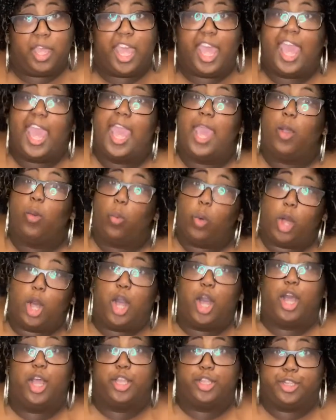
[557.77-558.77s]
and
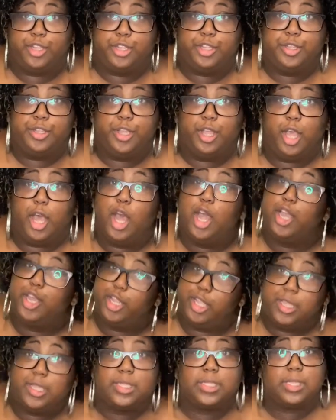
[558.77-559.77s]
wash
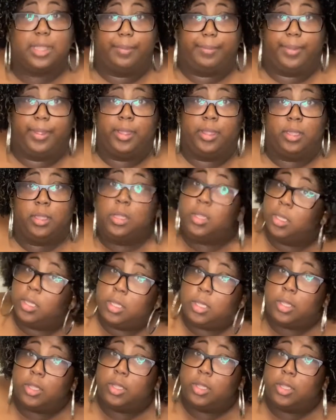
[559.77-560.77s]
under your stomach.
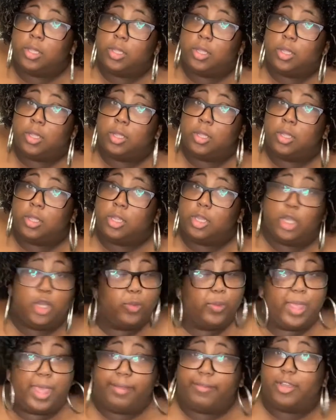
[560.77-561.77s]

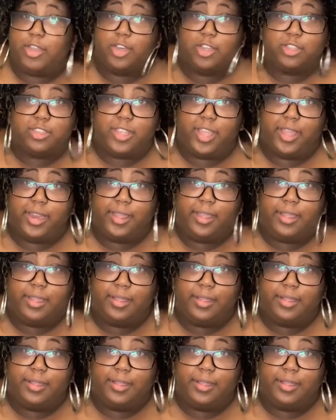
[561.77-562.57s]
Do we have an understanding?